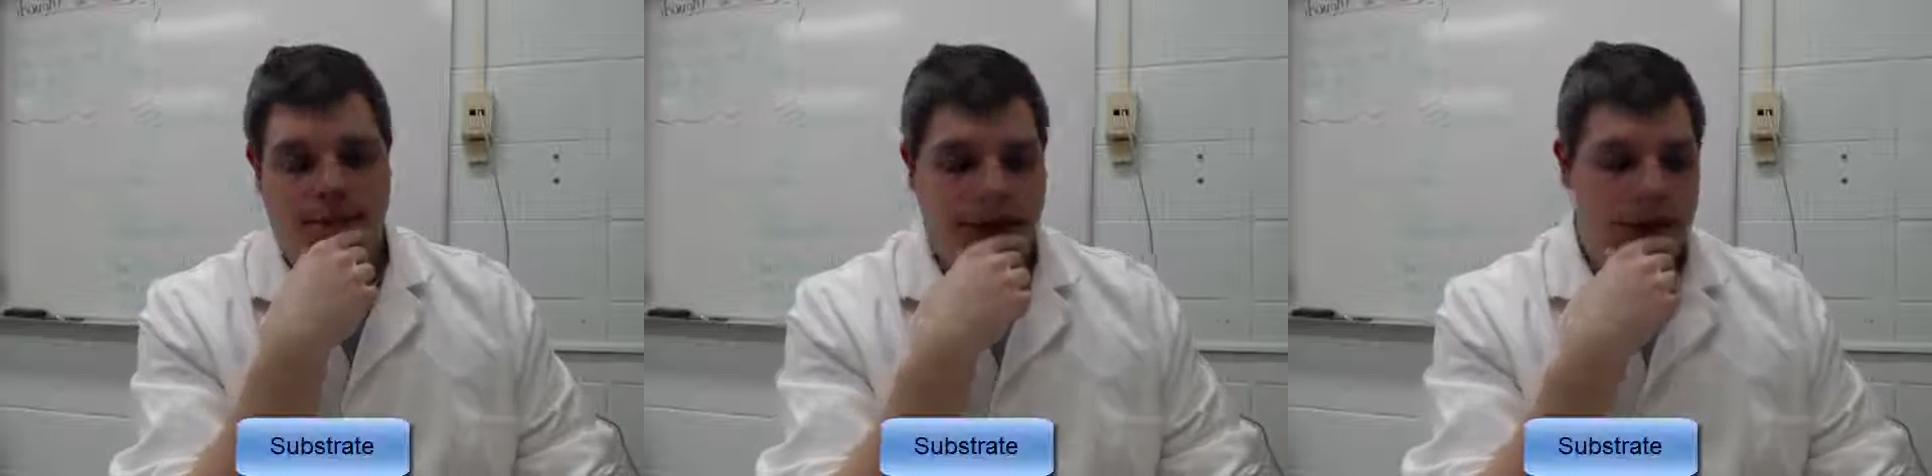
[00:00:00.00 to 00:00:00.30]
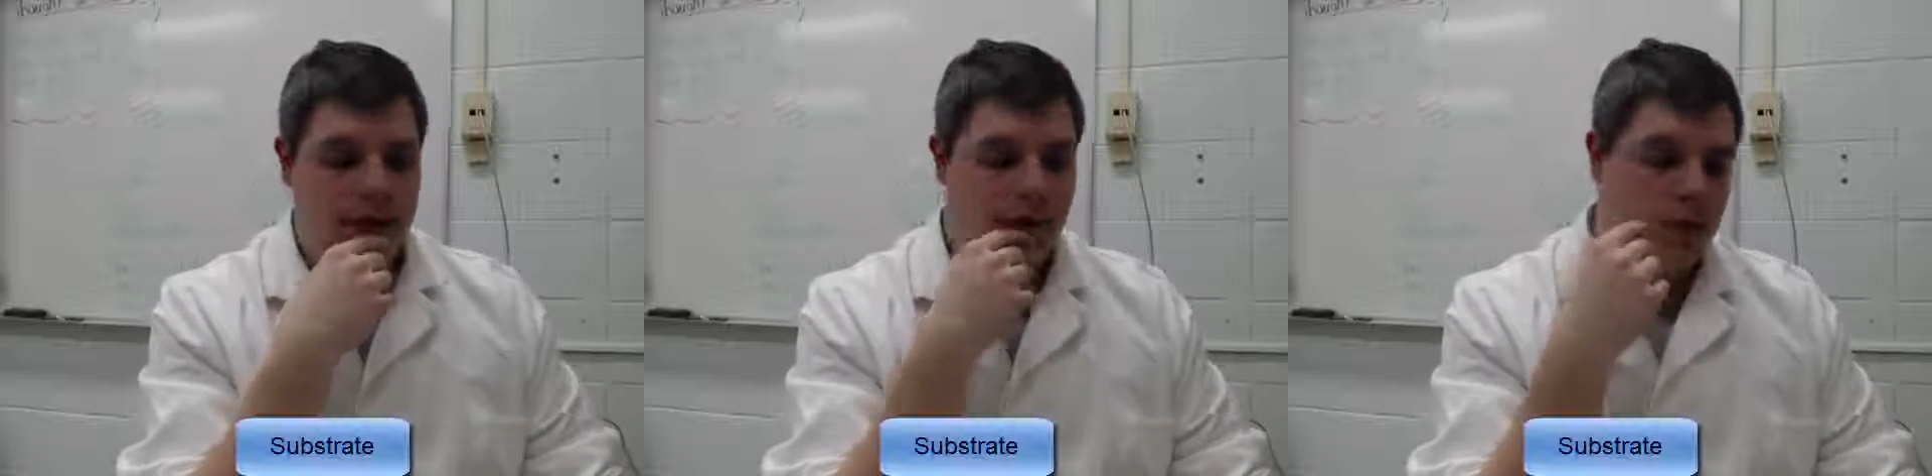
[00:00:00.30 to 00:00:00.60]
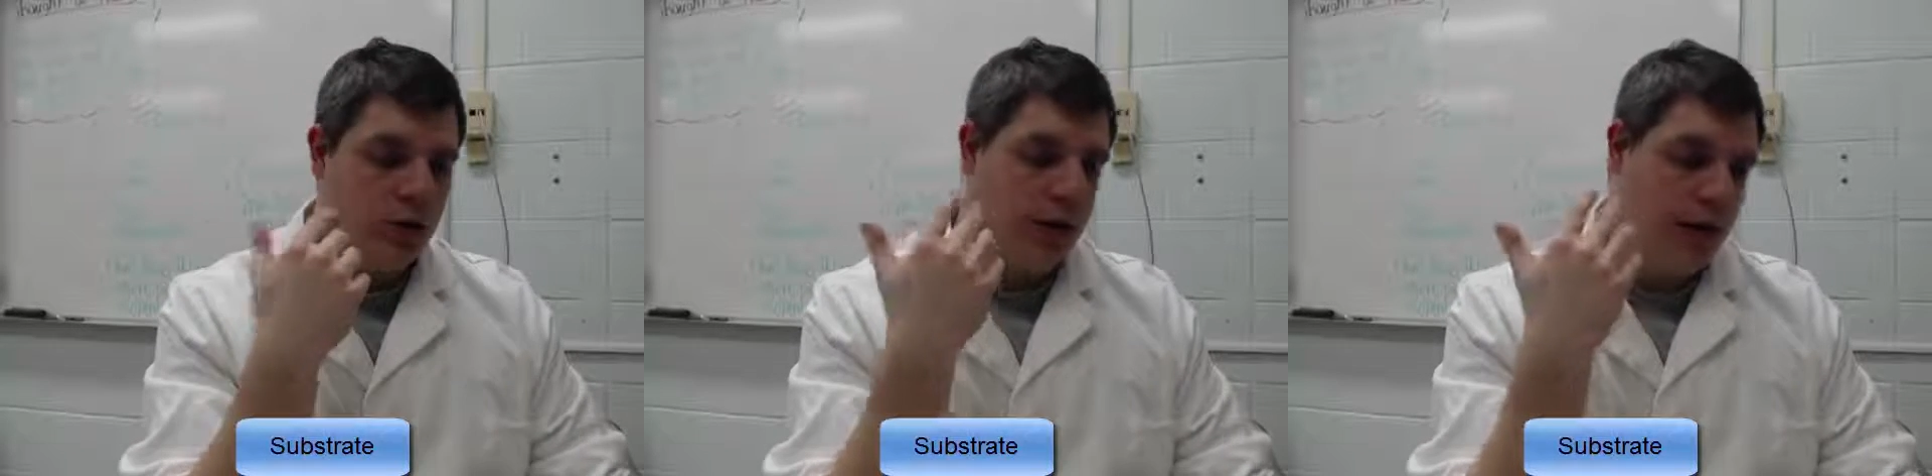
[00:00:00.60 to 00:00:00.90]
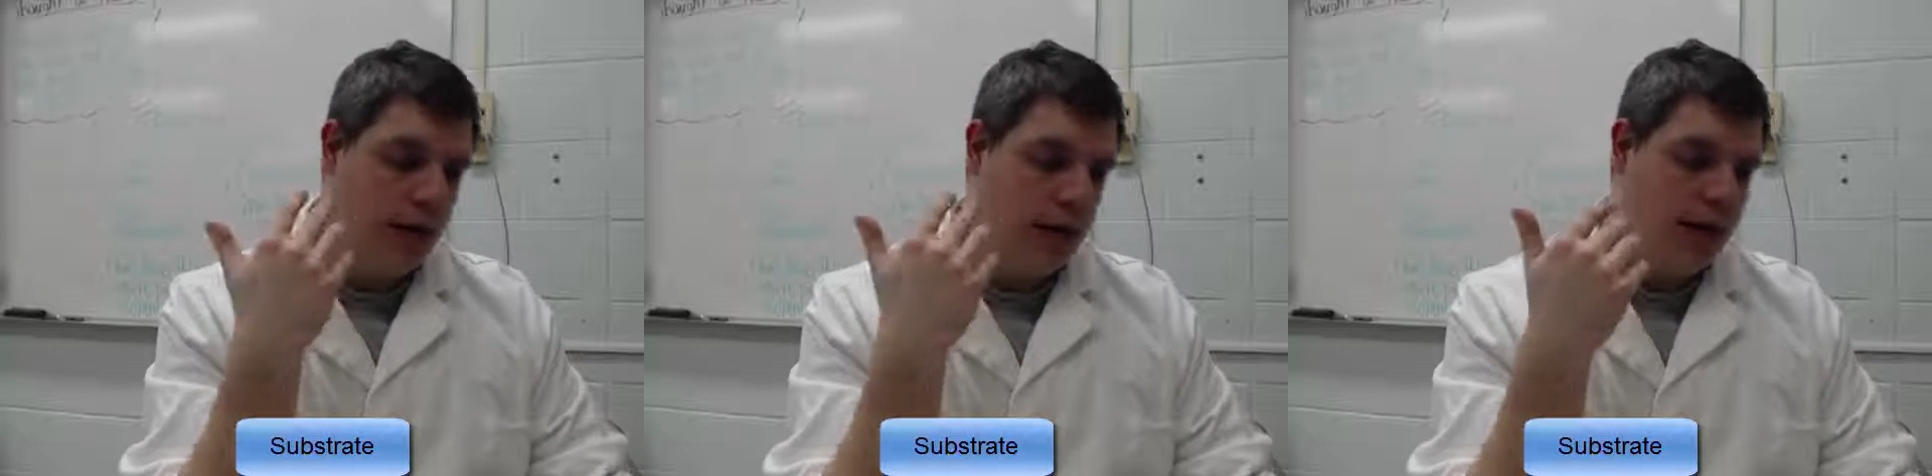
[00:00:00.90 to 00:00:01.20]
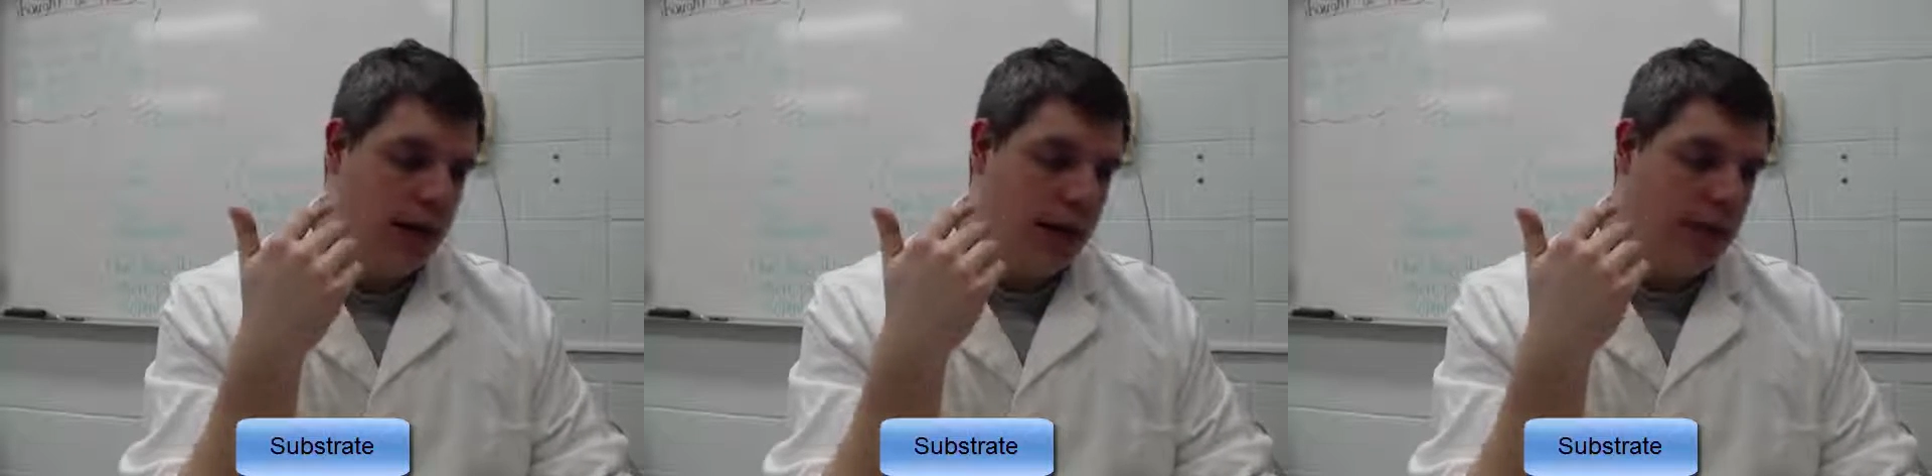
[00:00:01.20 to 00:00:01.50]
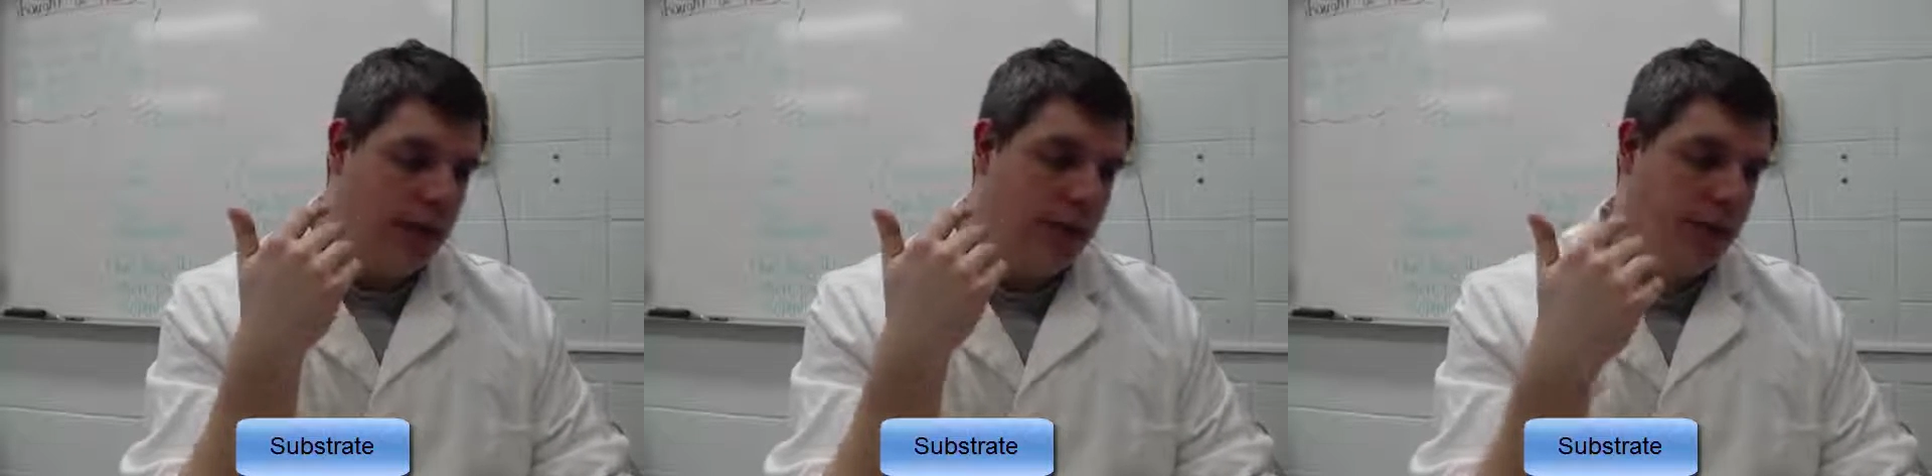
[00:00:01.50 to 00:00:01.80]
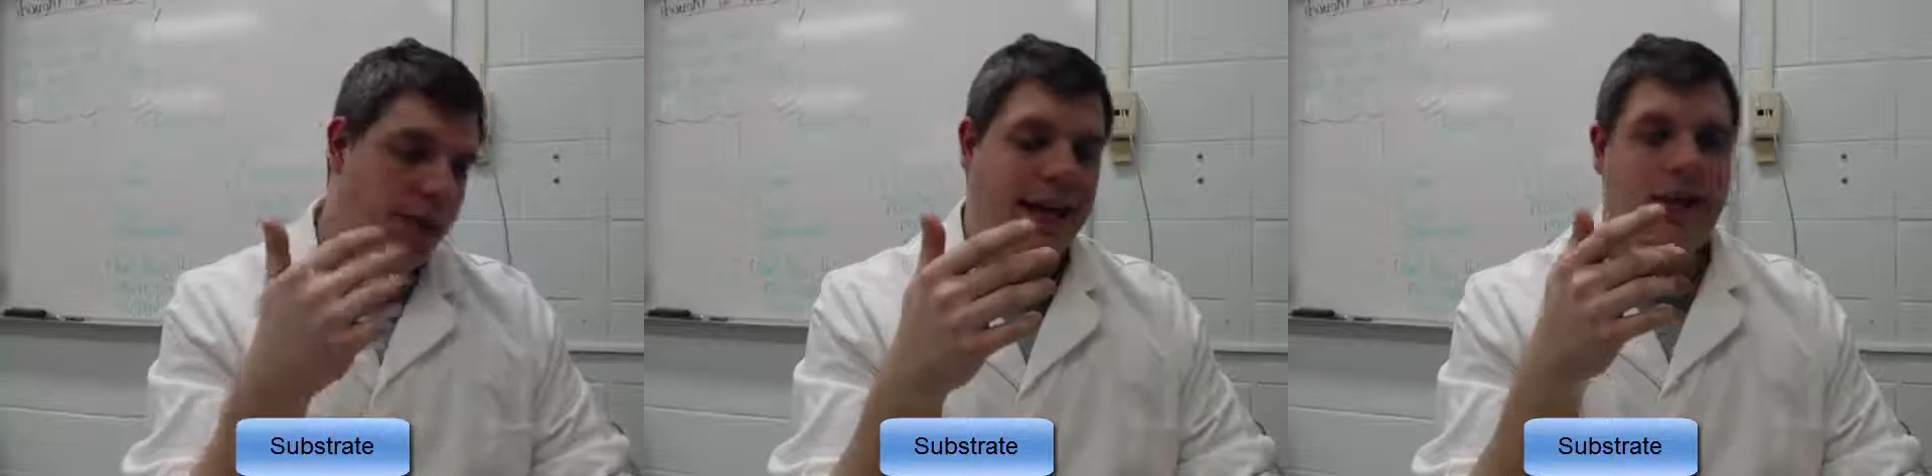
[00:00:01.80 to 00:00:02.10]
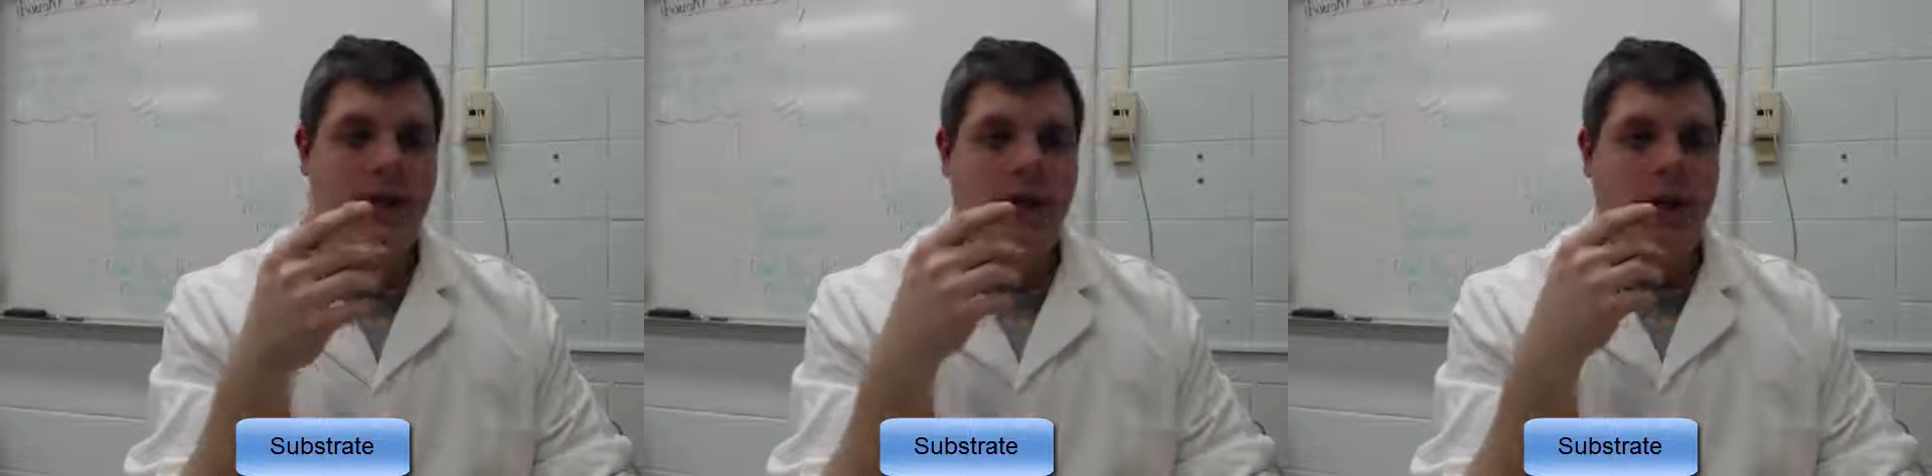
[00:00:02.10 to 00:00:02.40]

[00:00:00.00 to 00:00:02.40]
A substrate is a place